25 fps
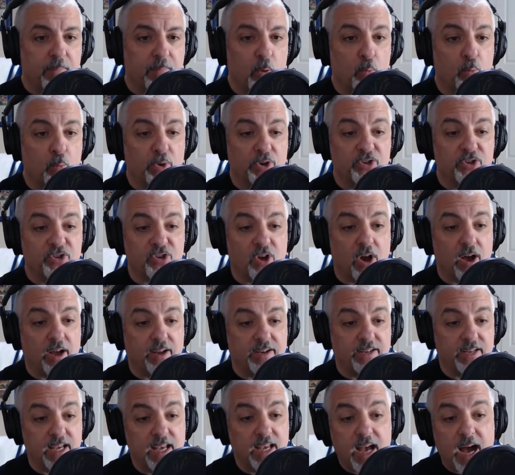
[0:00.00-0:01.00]
We saw
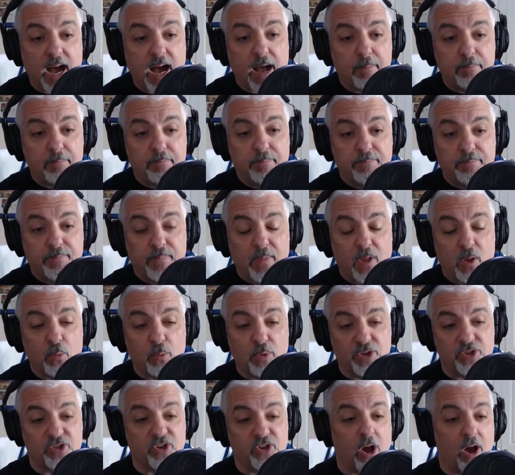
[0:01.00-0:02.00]
D-Hop. We
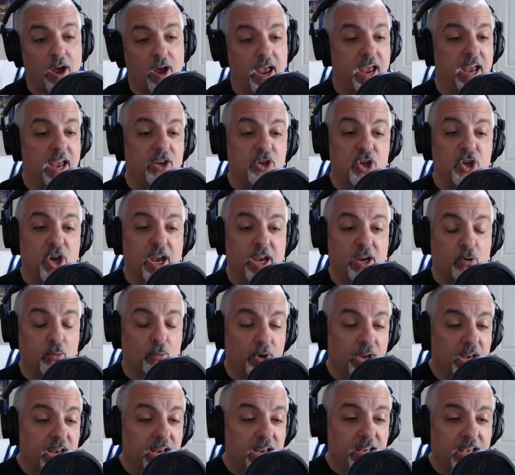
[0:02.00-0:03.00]
saw A.J.
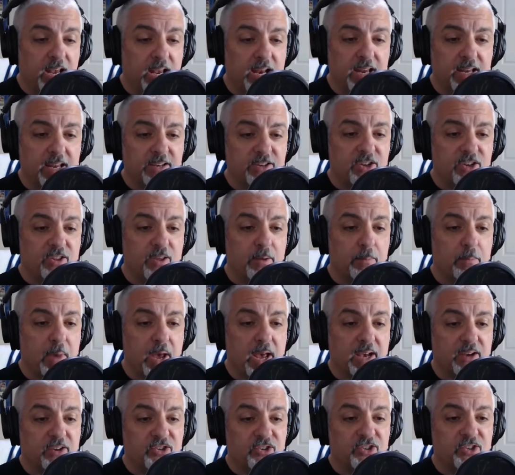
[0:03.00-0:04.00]
Green get into the
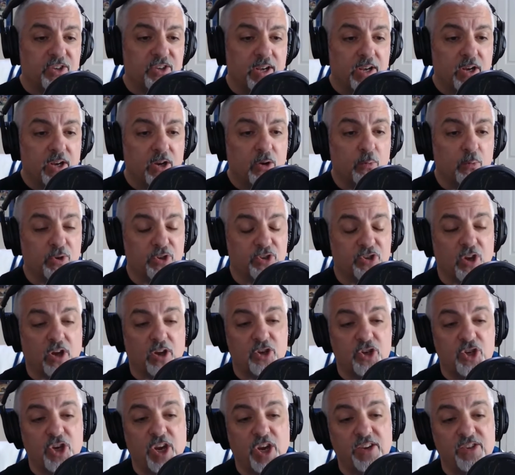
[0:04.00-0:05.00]
mix. We saw
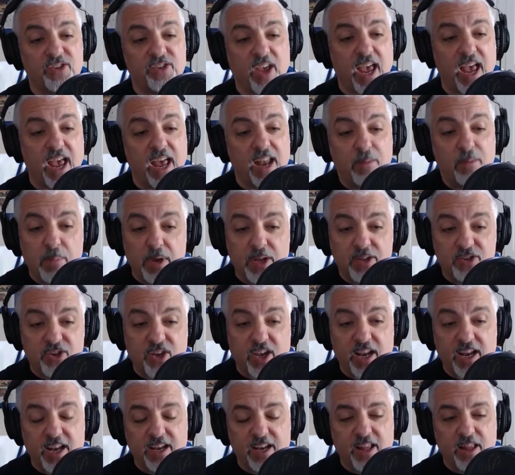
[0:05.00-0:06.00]
Chase Edmonds get
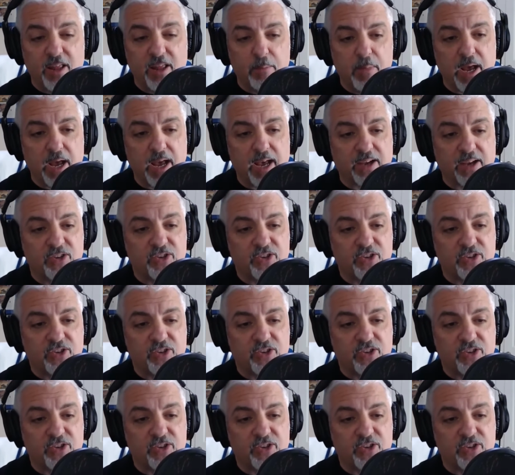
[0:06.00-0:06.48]
into the mix.